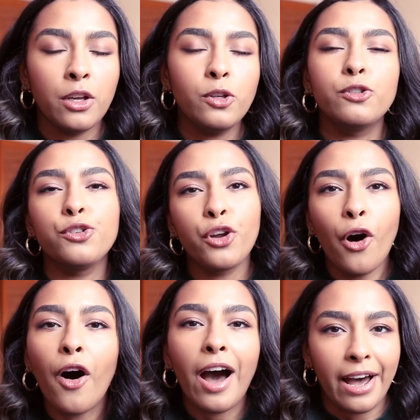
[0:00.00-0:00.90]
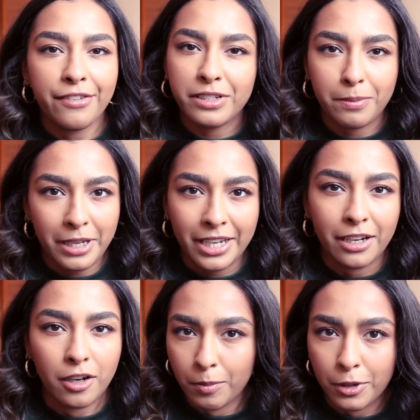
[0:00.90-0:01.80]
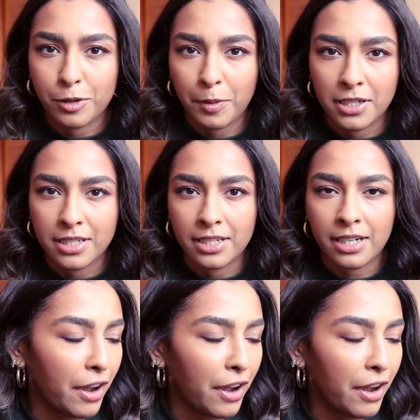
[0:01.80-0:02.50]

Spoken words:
You do not have to be a numbers person.